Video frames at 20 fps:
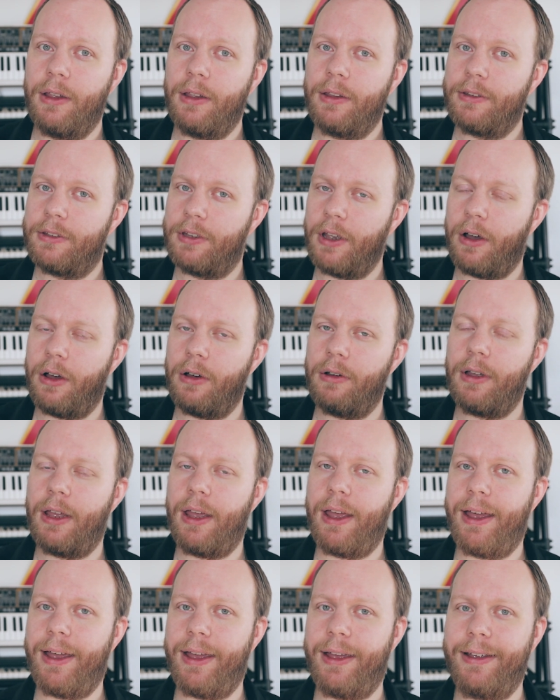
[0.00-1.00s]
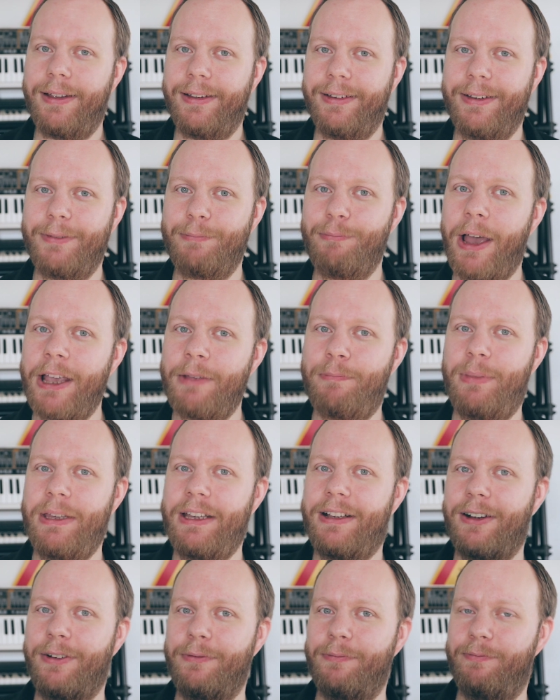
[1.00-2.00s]
So might
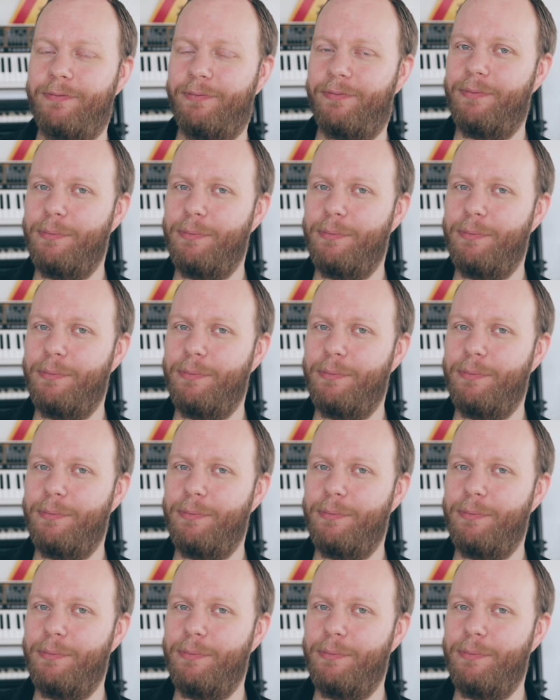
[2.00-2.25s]
be a